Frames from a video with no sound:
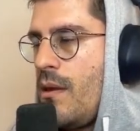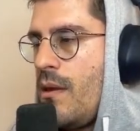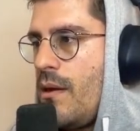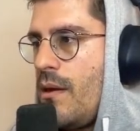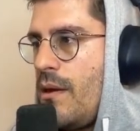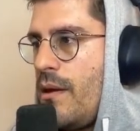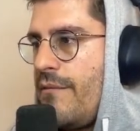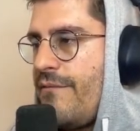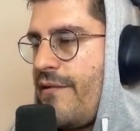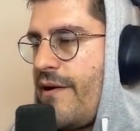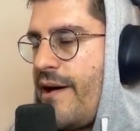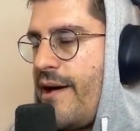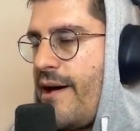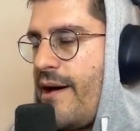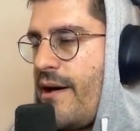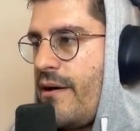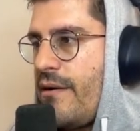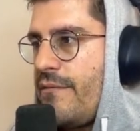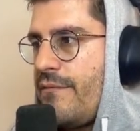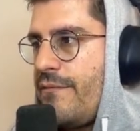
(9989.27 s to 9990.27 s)
if I
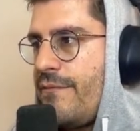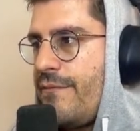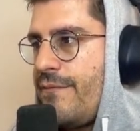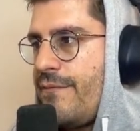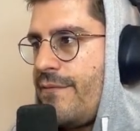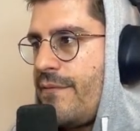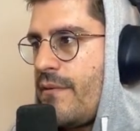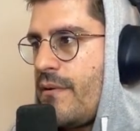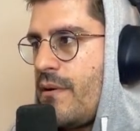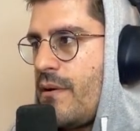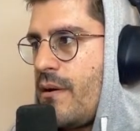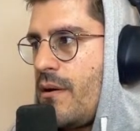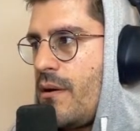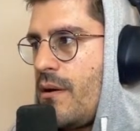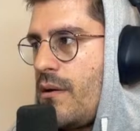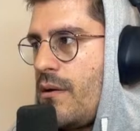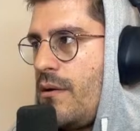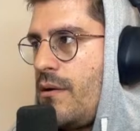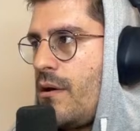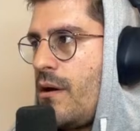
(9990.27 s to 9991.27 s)
have,
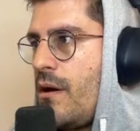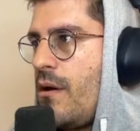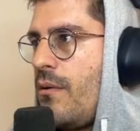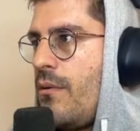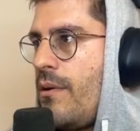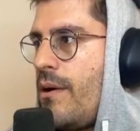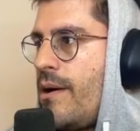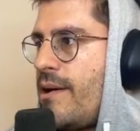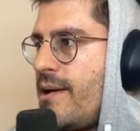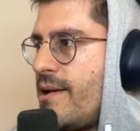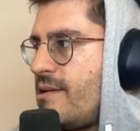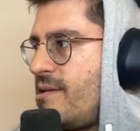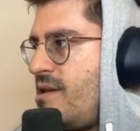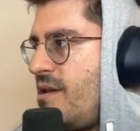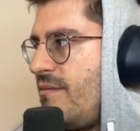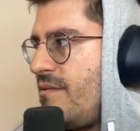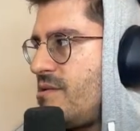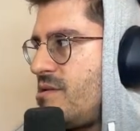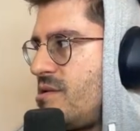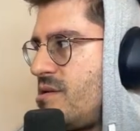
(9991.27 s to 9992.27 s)
an
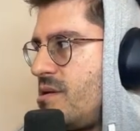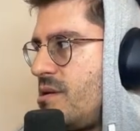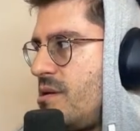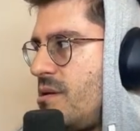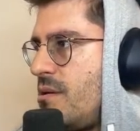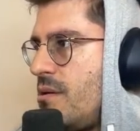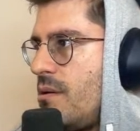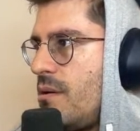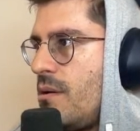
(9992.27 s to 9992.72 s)
activity